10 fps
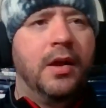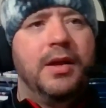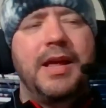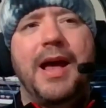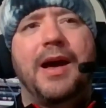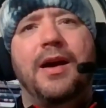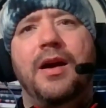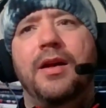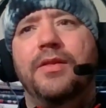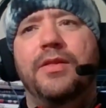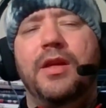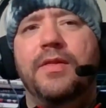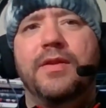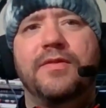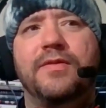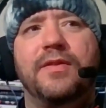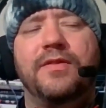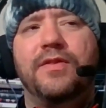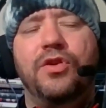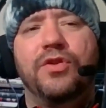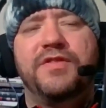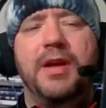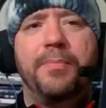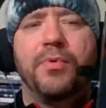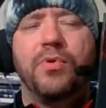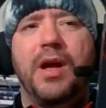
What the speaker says: yeah, this is your typical,